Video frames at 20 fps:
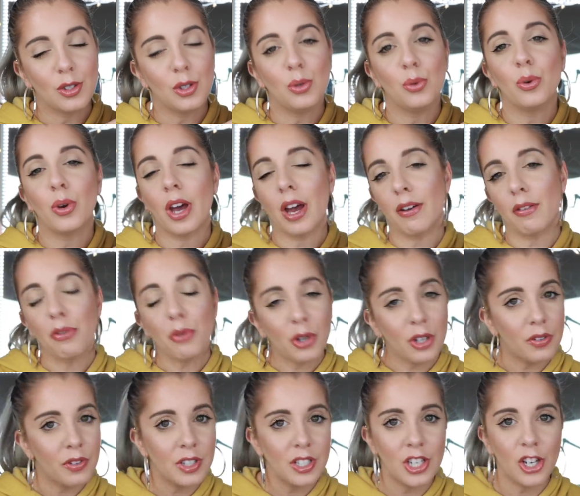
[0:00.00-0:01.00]
You have three
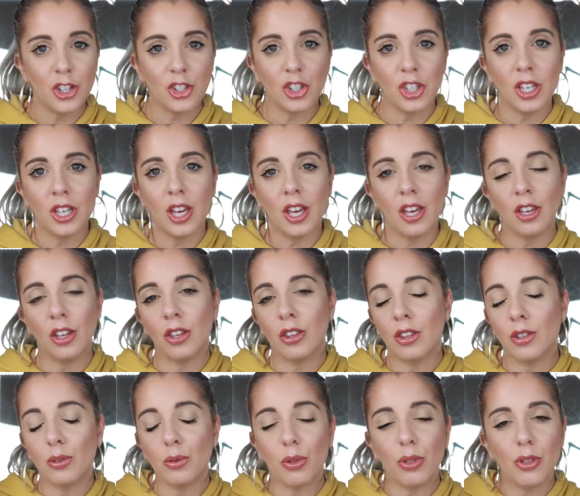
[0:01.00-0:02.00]
different tiers you can get. You could
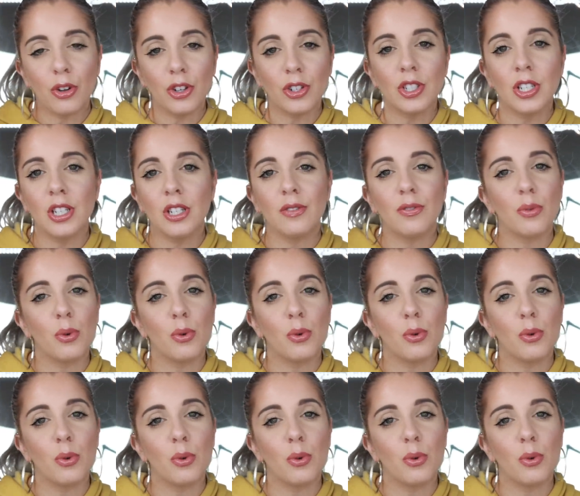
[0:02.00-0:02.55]
do 13,